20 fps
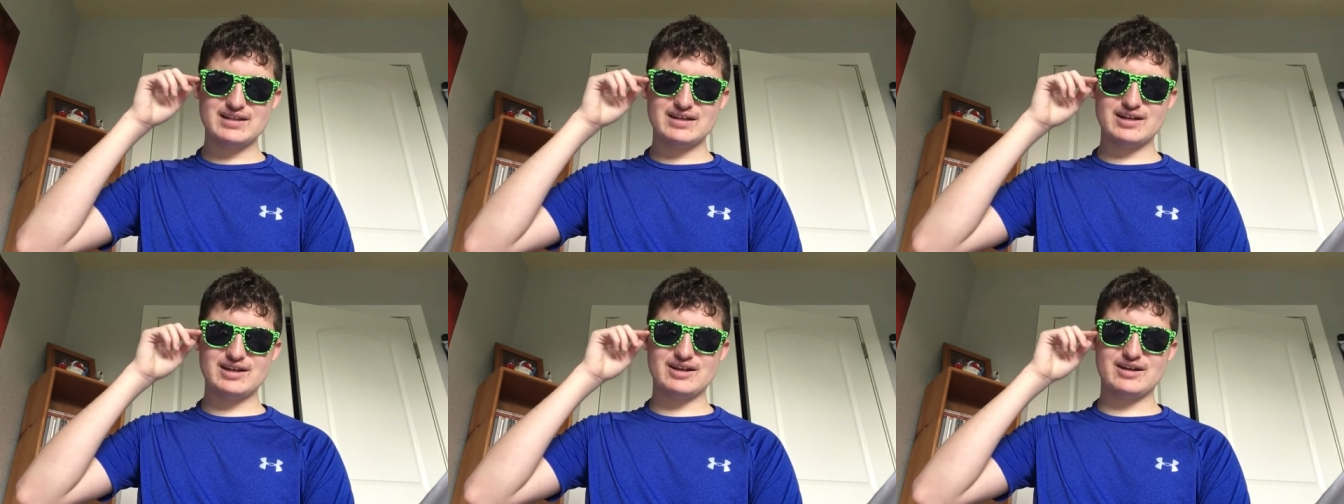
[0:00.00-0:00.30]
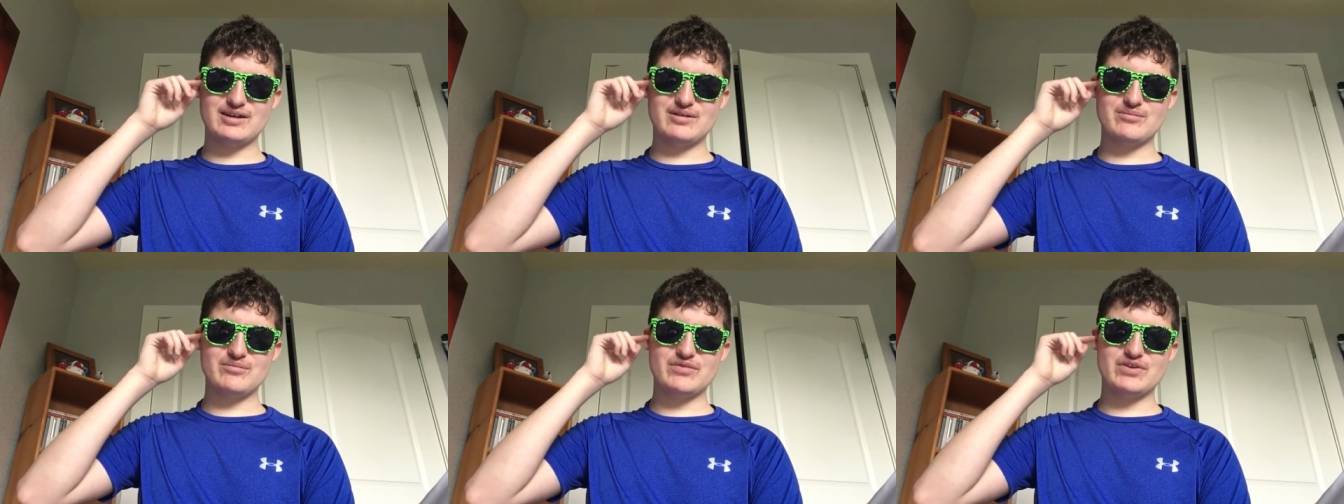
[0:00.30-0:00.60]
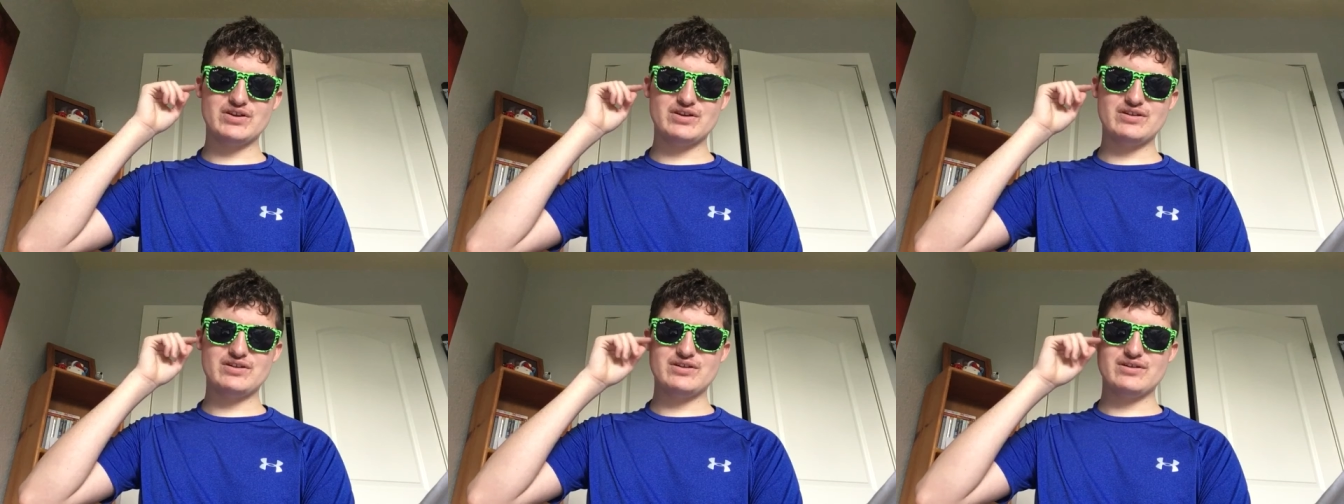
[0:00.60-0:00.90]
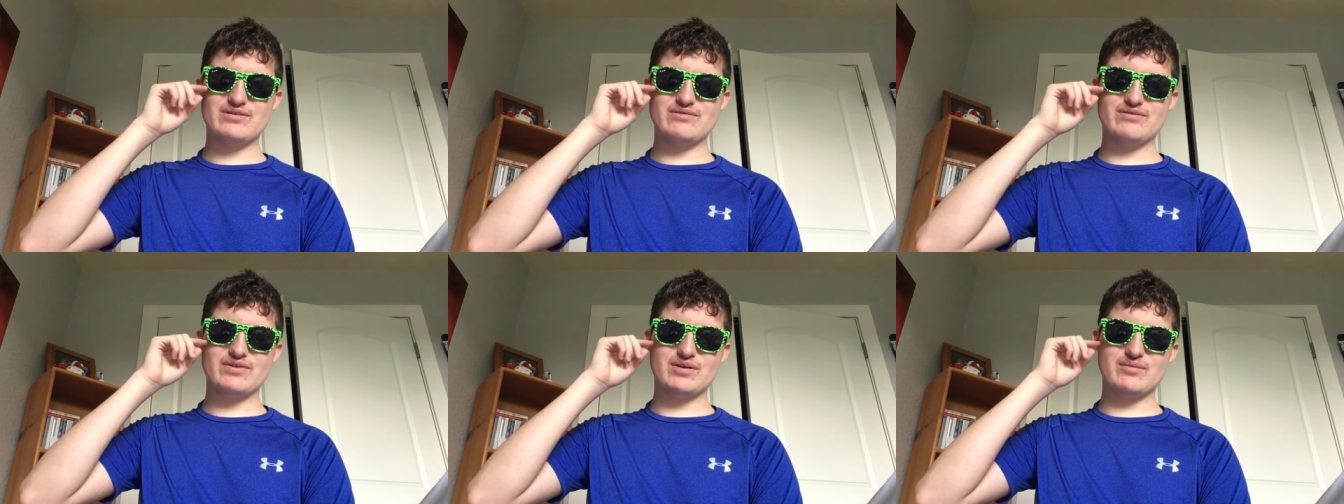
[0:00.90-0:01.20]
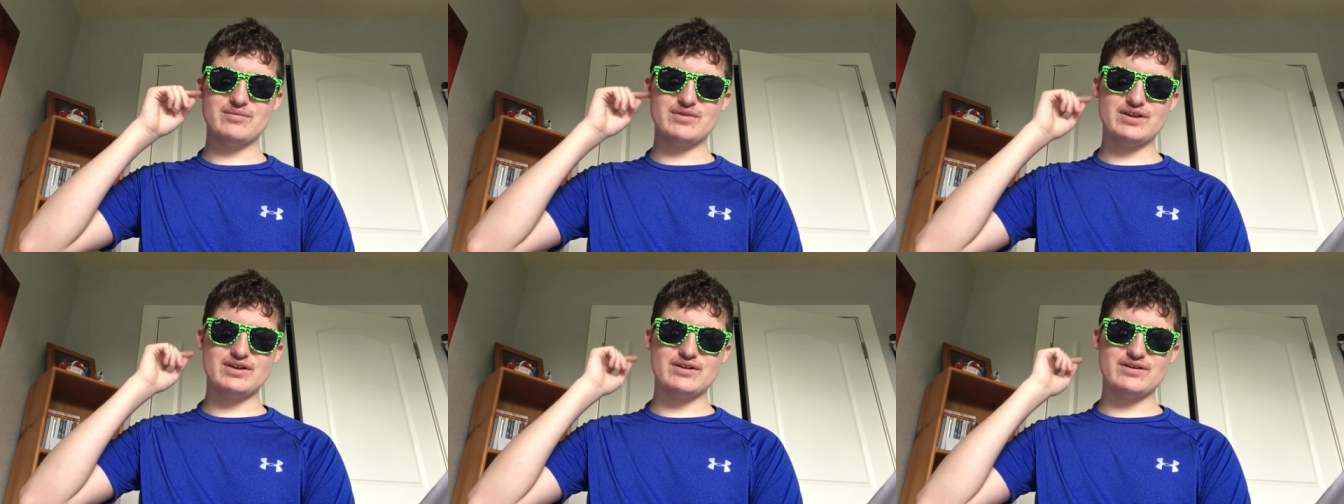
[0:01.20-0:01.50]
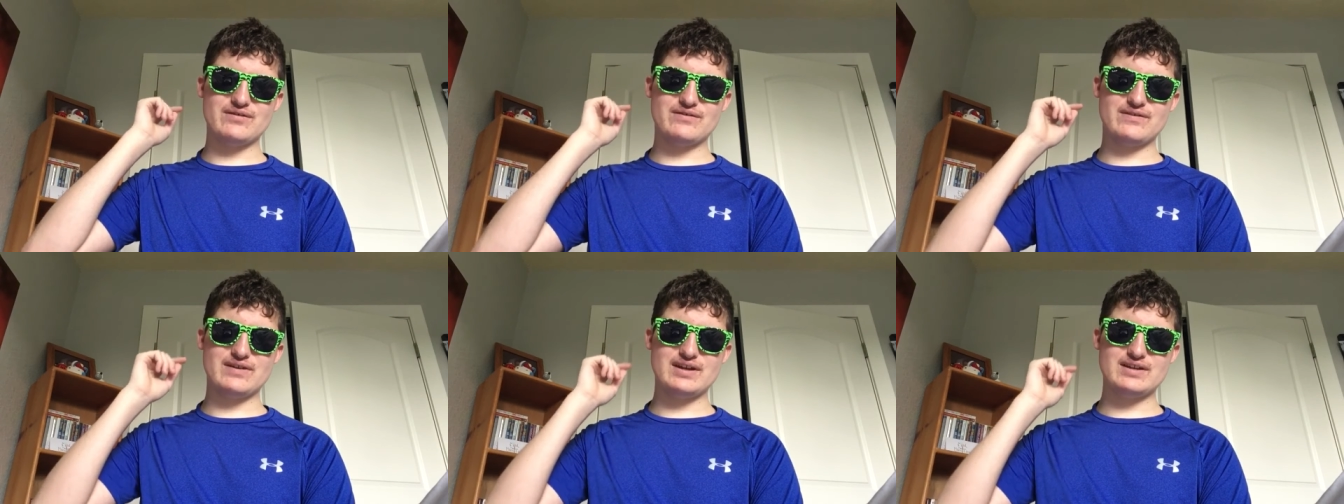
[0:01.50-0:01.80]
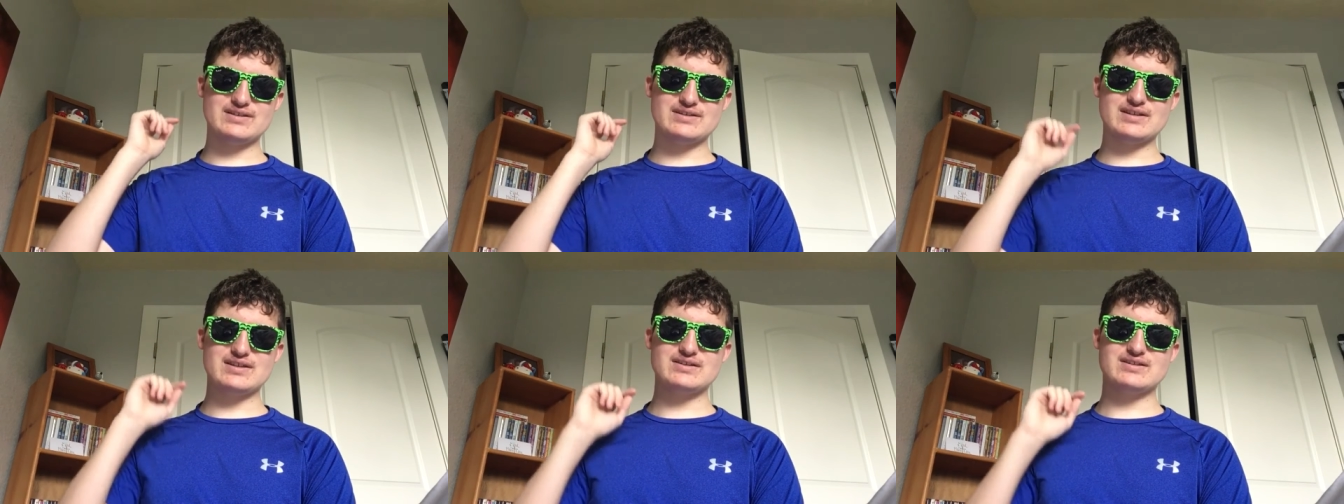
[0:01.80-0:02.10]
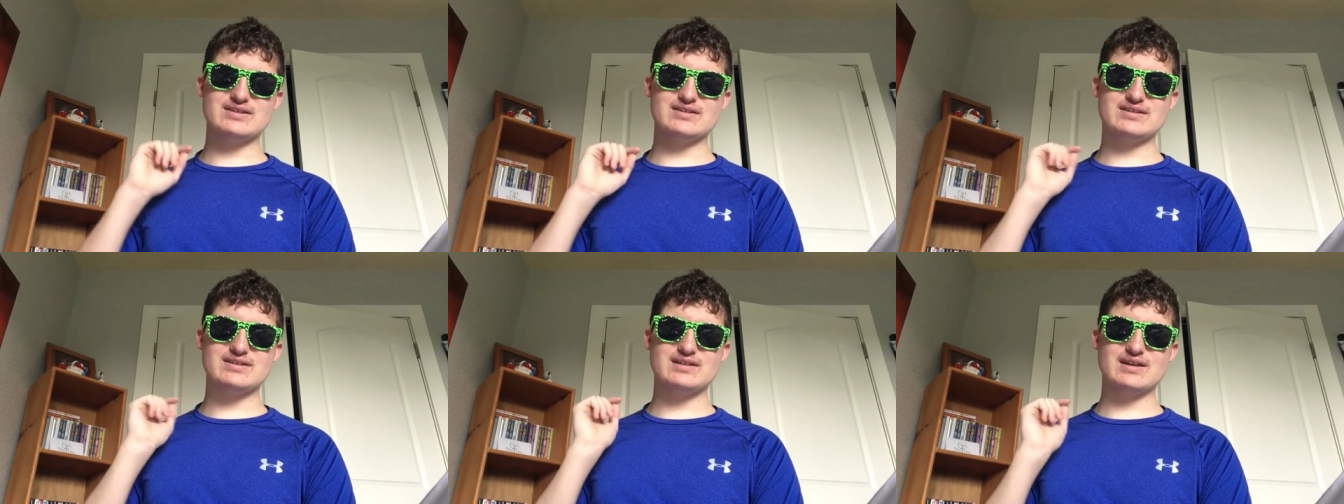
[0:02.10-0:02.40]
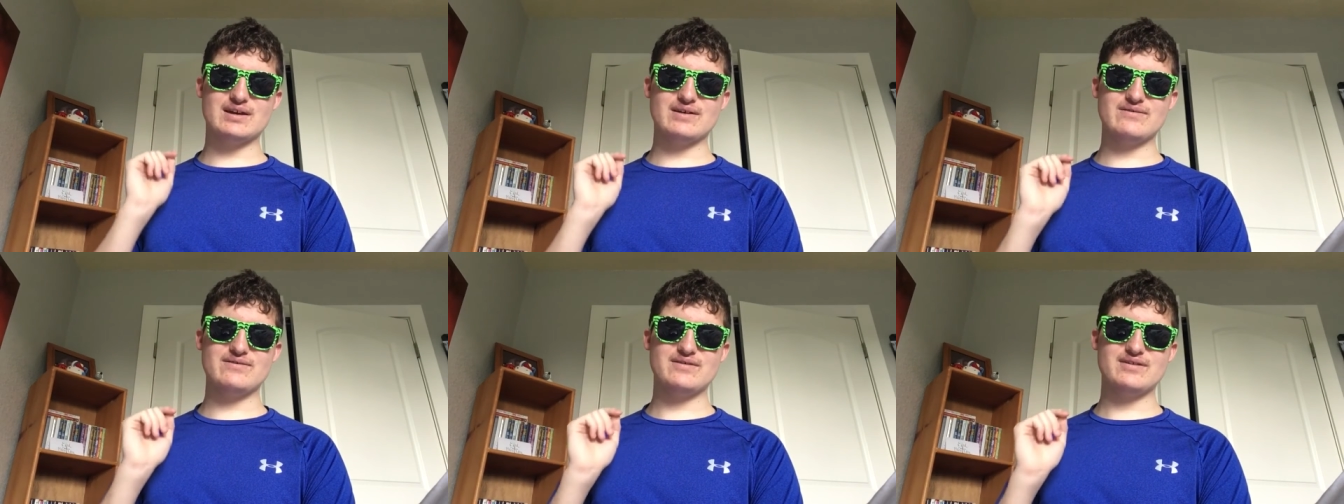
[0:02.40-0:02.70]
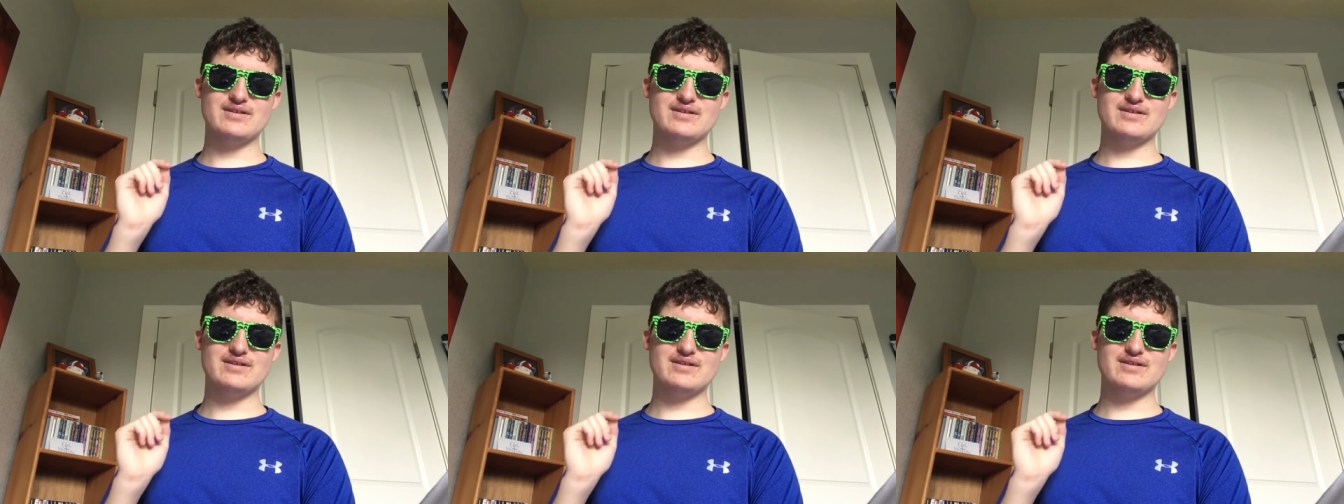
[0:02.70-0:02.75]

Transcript: um, from their faces and stuff.